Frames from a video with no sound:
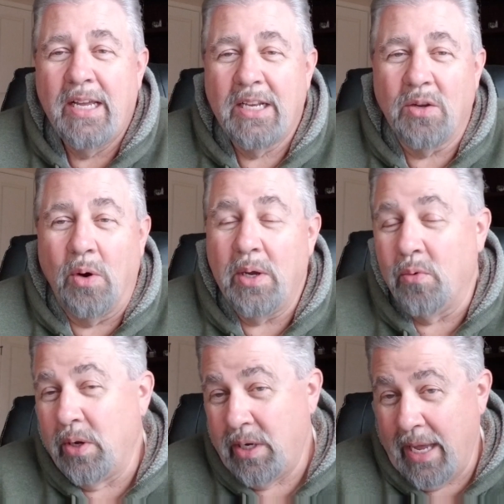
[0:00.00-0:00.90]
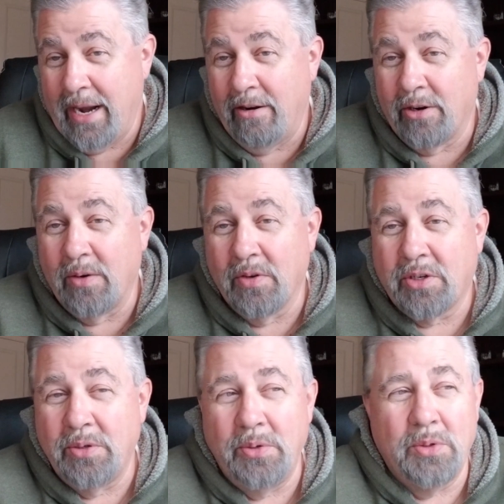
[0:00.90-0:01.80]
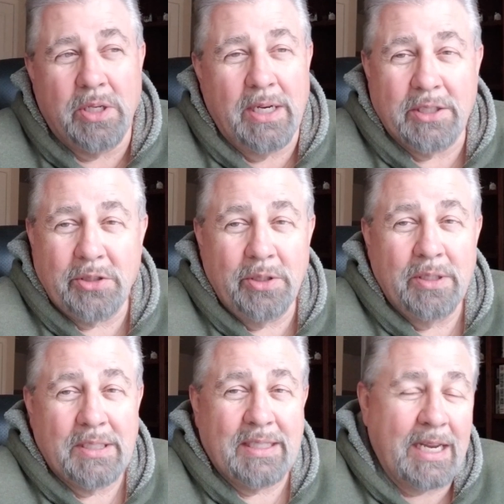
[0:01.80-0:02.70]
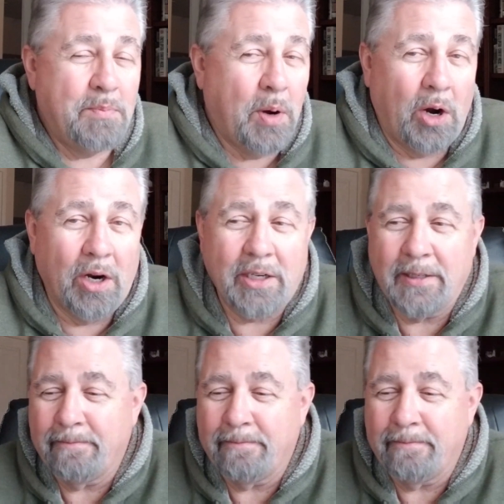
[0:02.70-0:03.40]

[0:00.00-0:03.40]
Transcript: So we head on over to Custer State Park,